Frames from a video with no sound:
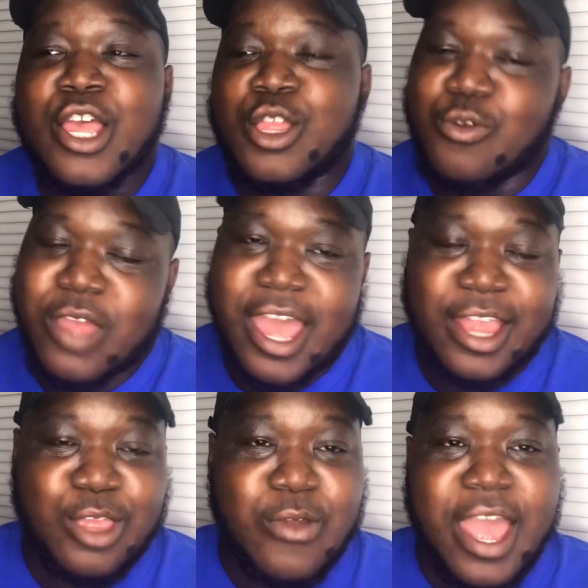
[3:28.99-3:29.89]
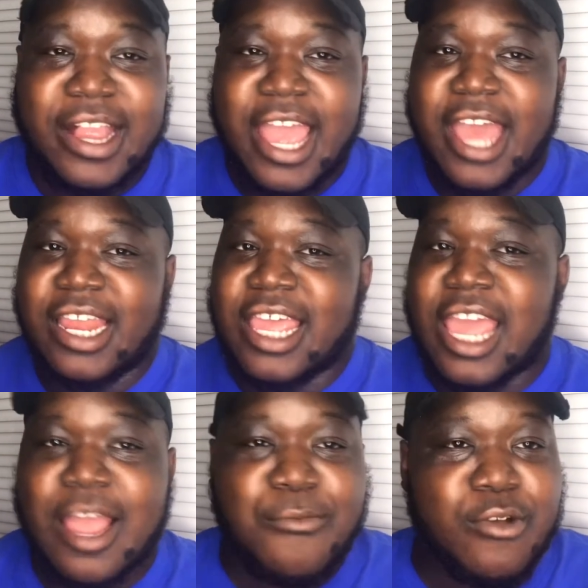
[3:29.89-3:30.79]
you got, you had to have a
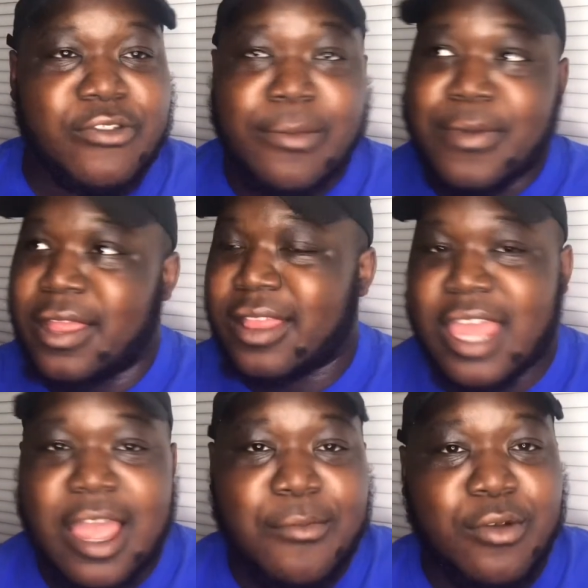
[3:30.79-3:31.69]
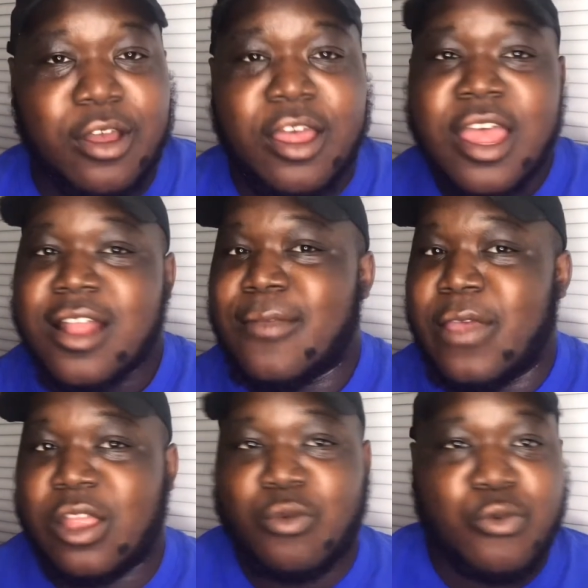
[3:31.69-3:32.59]
camera, the best camera, the
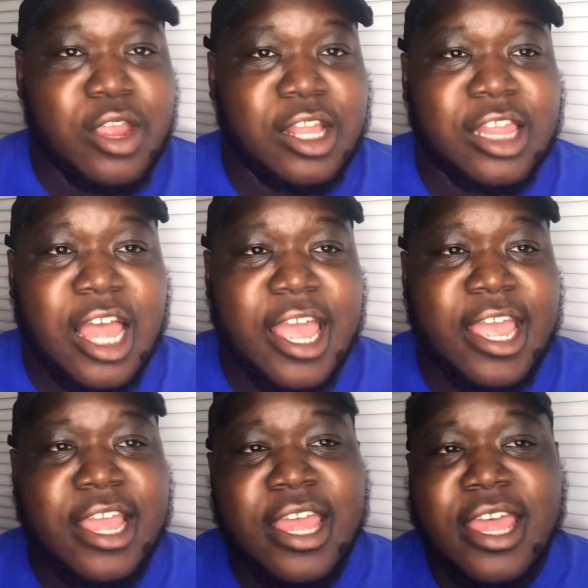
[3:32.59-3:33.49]
best ring light,